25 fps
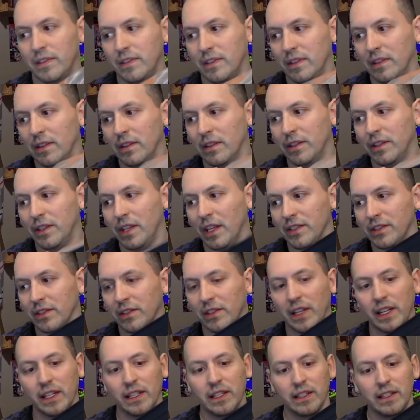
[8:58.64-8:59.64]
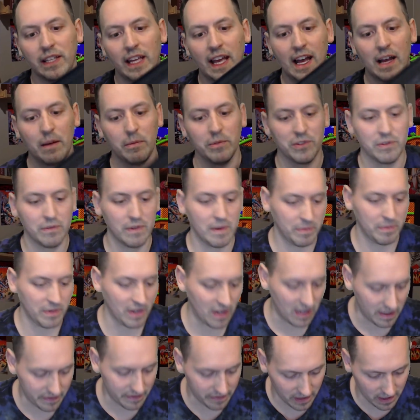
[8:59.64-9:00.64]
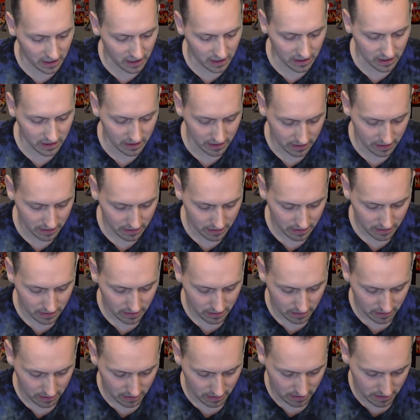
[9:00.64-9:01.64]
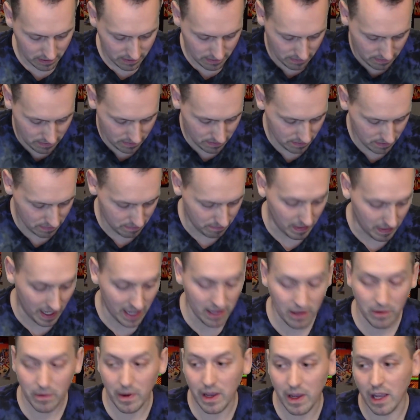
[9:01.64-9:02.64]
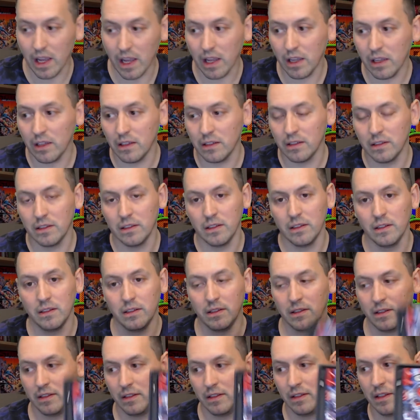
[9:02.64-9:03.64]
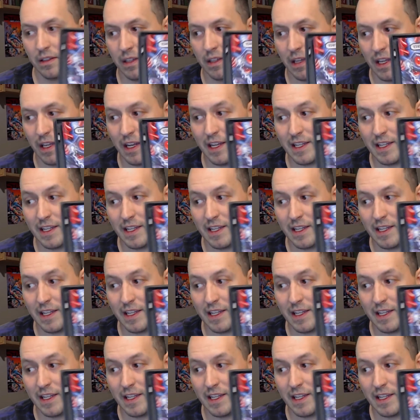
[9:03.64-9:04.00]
it does look like the tab was ripped off here. By the way, it is